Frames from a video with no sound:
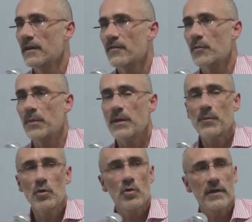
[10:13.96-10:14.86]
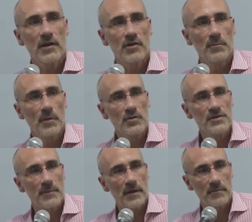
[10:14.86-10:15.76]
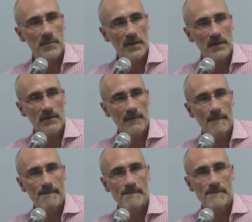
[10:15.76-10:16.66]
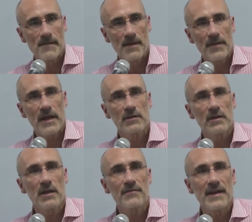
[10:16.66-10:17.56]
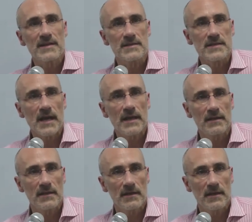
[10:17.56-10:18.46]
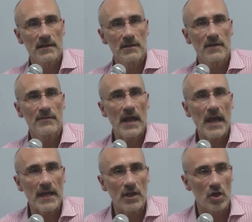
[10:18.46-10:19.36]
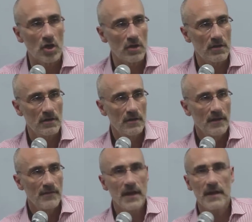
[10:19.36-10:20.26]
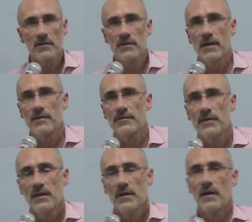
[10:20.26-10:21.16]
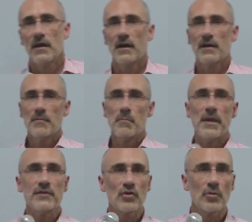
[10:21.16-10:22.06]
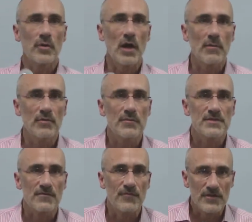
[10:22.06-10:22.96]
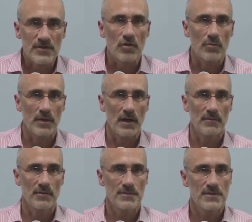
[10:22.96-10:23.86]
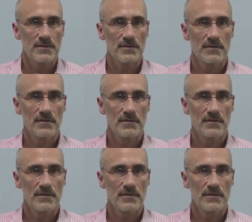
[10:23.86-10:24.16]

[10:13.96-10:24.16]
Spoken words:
The people who cared most about money, they had a lot of anxiety and a lot of anger. They had a lot of mental problems and physical problems.